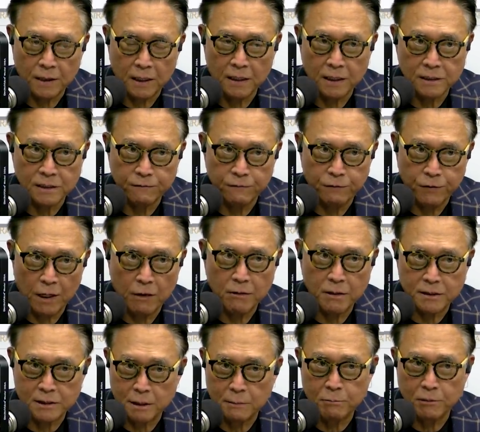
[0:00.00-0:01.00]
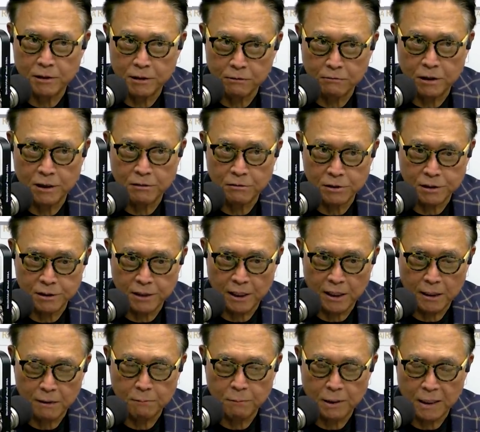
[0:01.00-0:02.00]
And it's very simple to
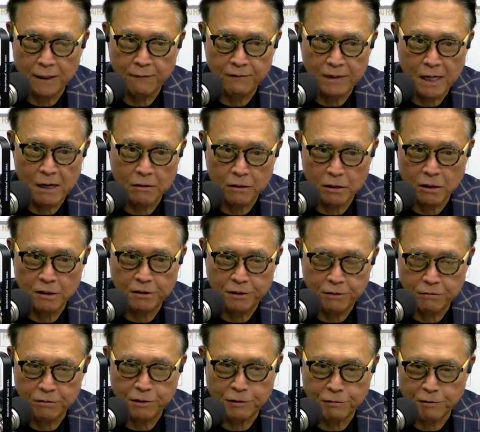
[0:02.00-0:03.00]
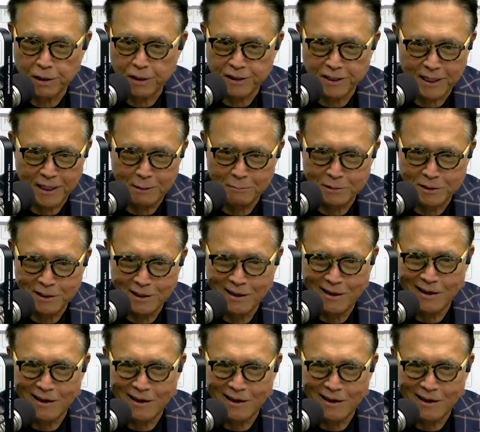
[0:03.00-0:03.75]
understand, but I've now gone through it 3 times.